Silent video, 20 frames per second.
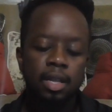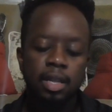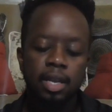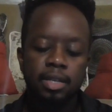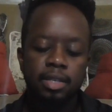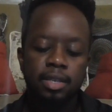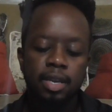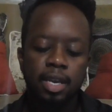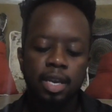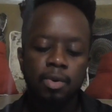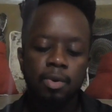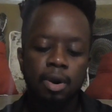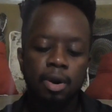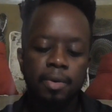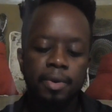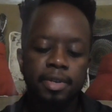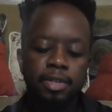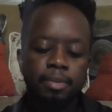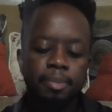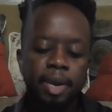Let's say you
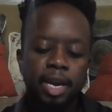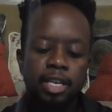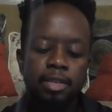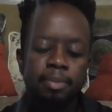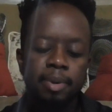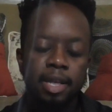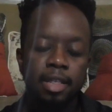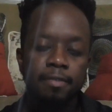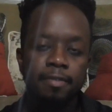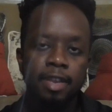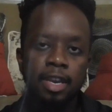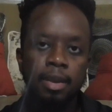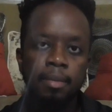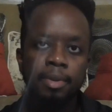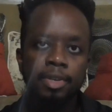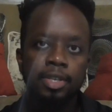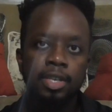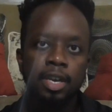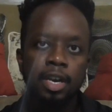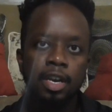always pass by the vending
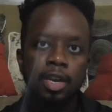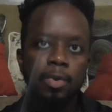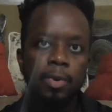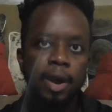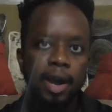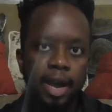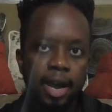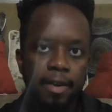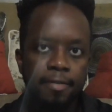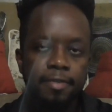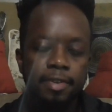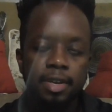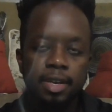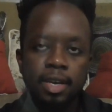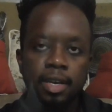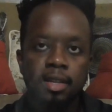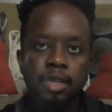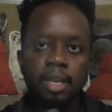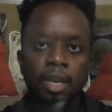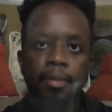machine and you have to
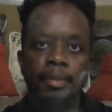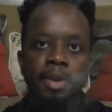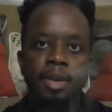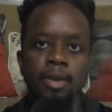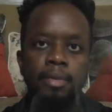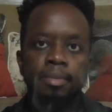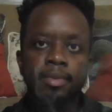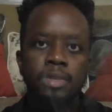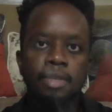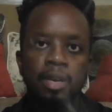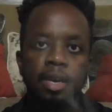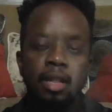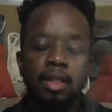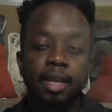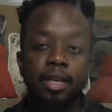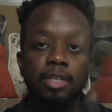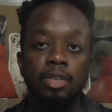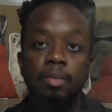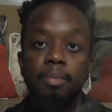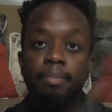get the M and M's.
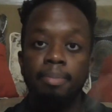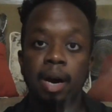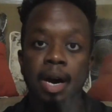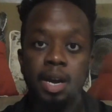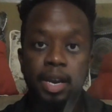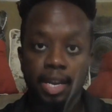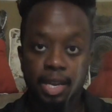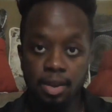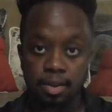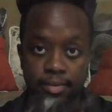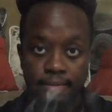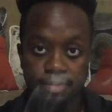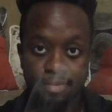That's your body,